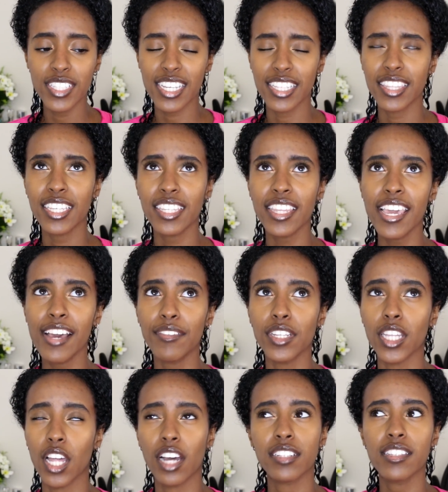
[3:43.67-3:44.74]
I think they have a
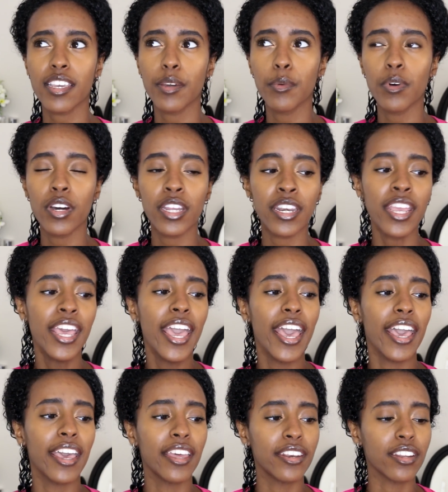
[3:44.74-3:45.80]
latte one
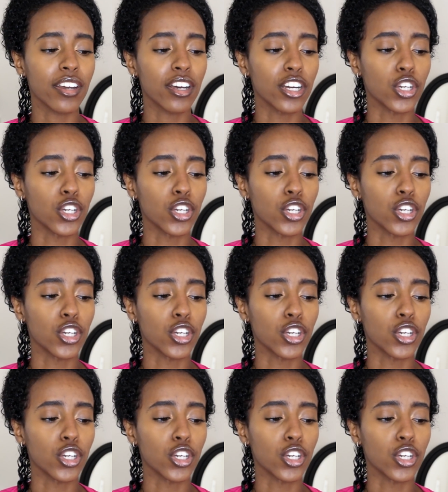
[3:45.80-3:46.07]
and a